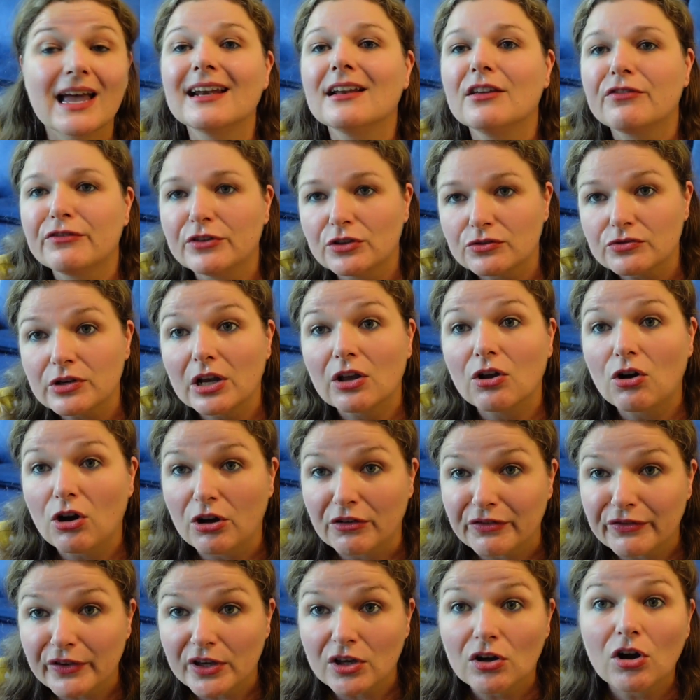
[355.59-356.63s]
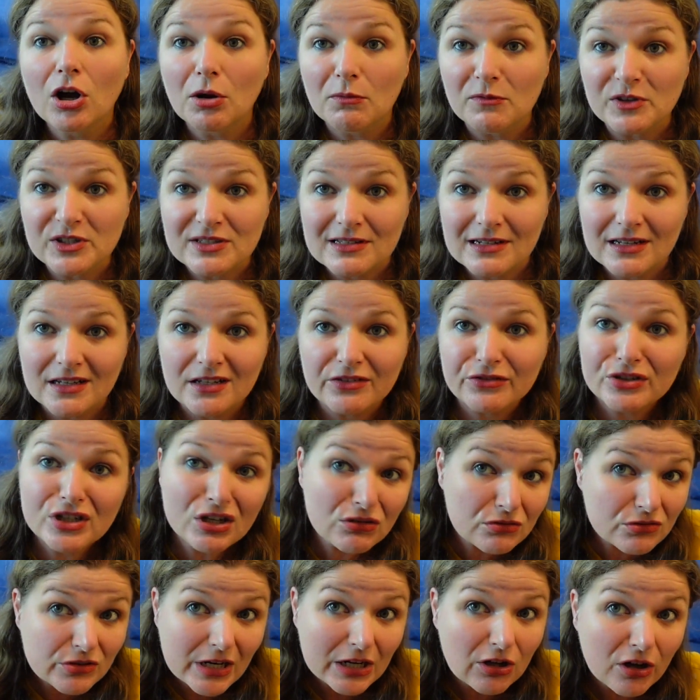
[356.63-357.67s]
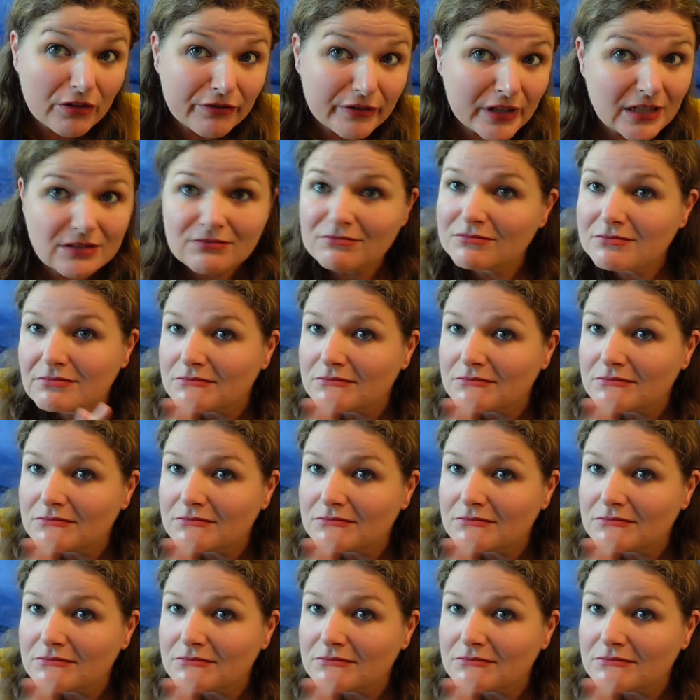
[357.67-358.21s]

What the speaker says: And if you drink coffee, obviously. If you don't drink coffee,